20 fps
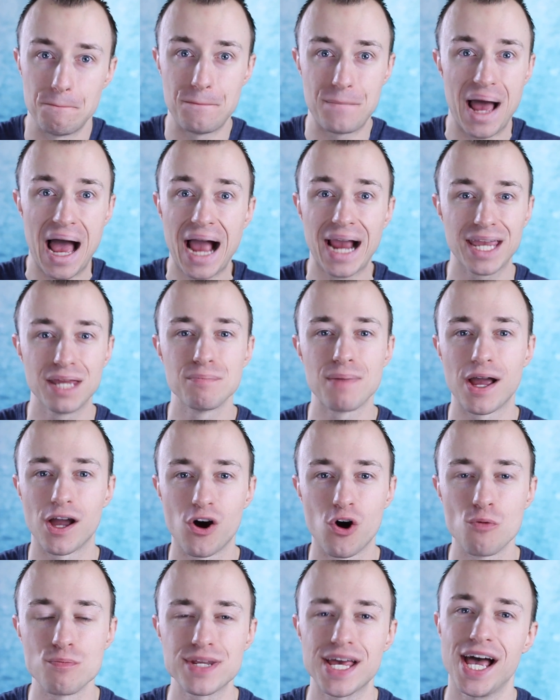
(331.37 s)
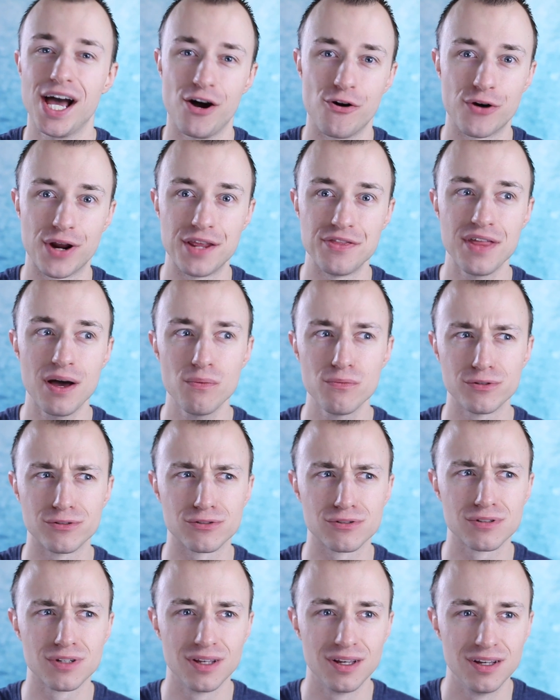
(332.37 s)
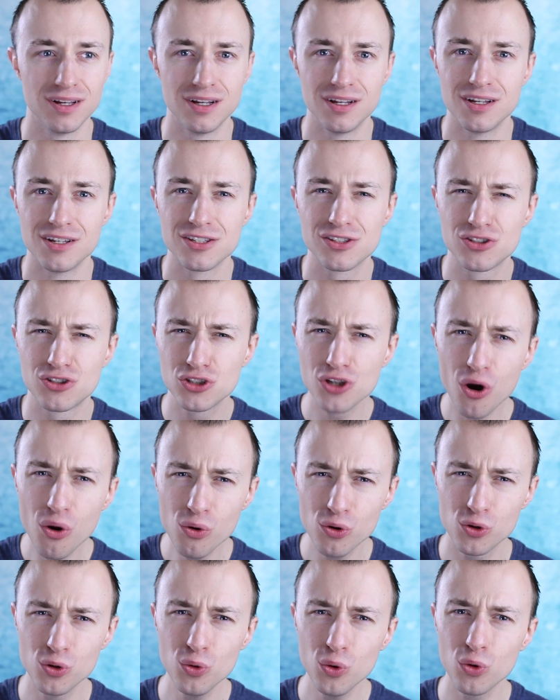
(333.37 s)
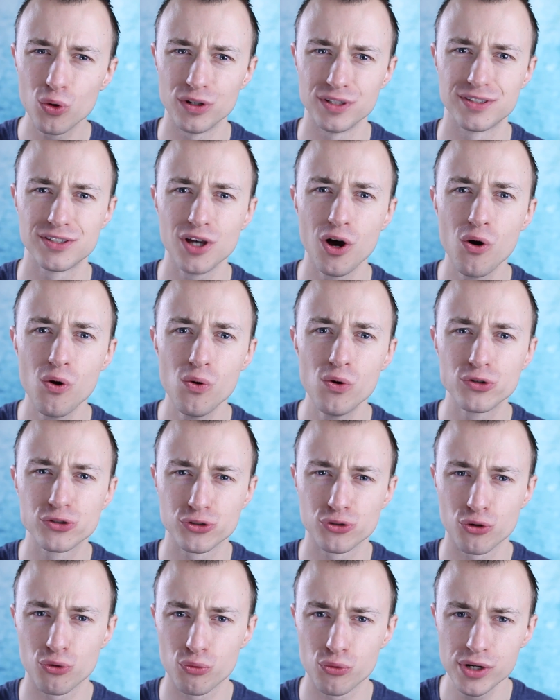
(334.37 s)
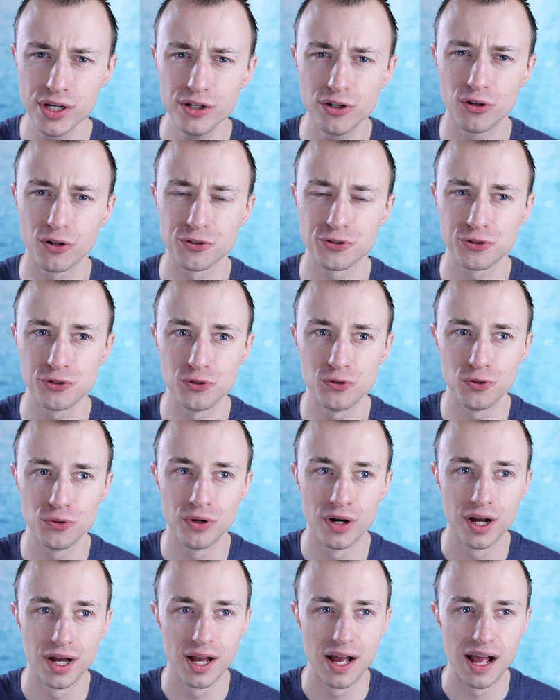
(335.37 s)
back in my hometown, and that was so cool and so surreal to